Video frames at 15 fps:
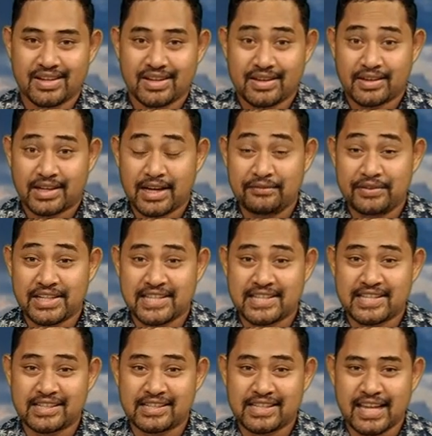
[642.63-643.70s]
The Kaiviti
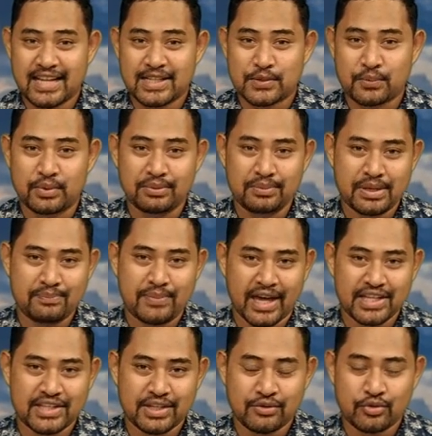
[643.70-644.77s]
Silktails will be
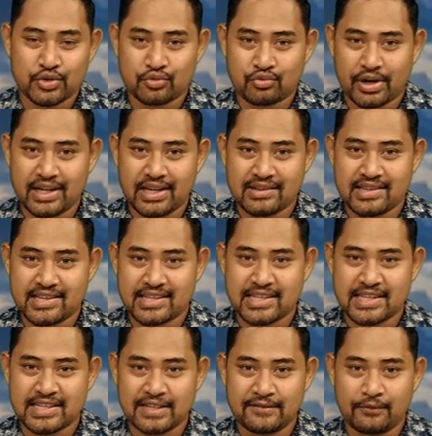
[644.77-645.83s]
based in Australia this
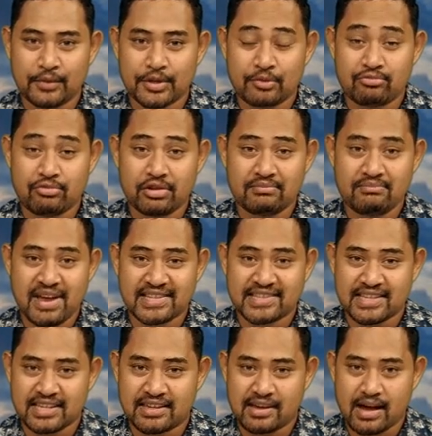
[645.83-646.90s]
season for the Ron
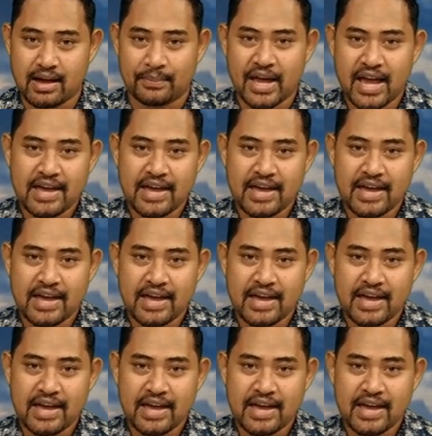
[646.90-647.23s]
Massey Cup.